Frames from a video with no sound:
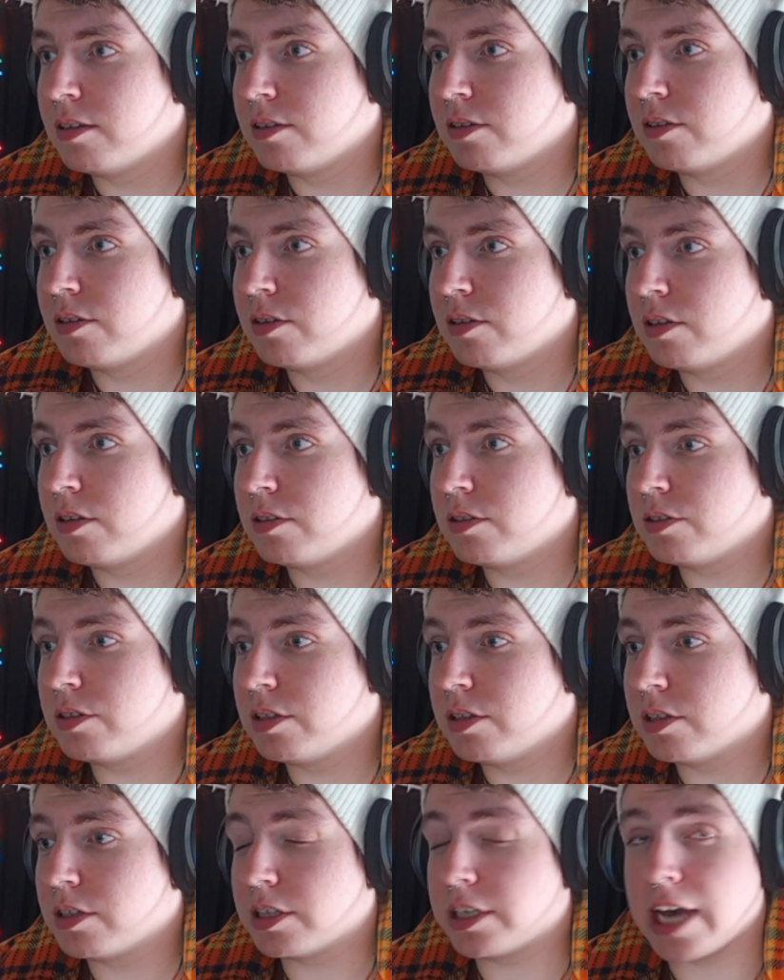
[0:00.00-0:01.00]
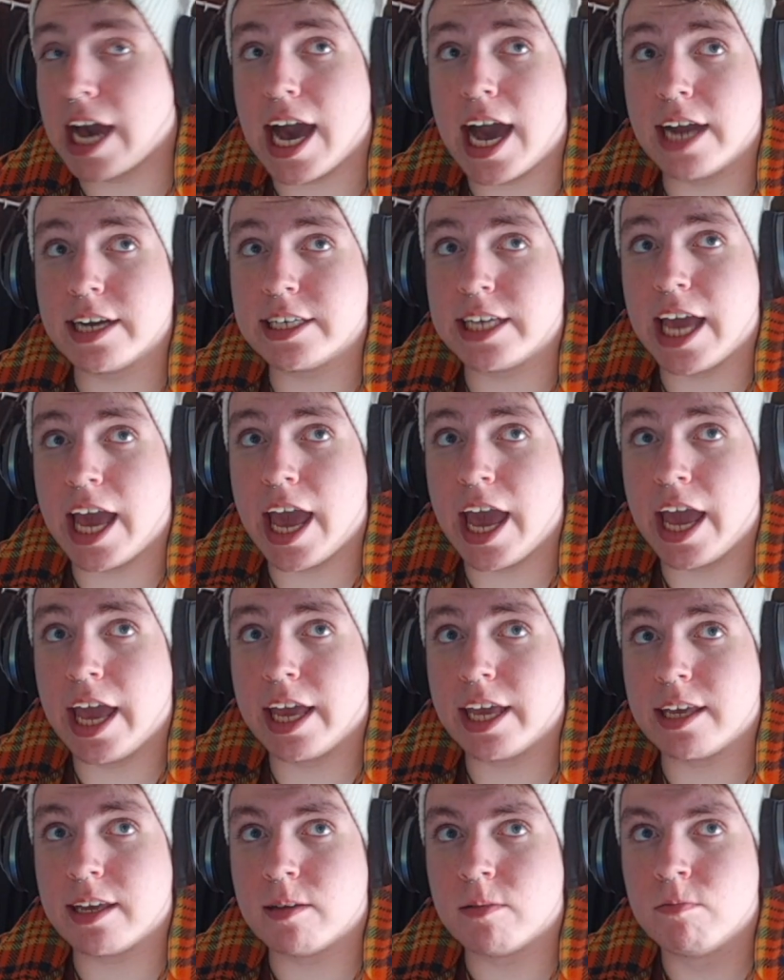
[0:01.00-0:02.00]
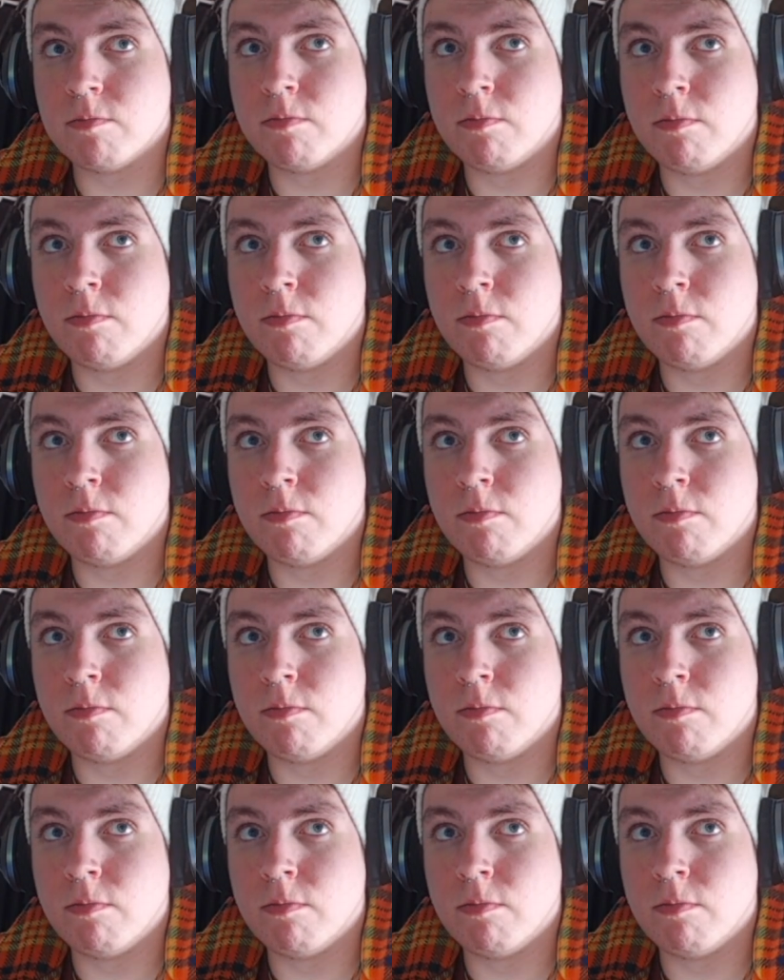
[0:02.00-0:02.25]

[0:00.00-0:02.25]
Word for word: God gang. God gang.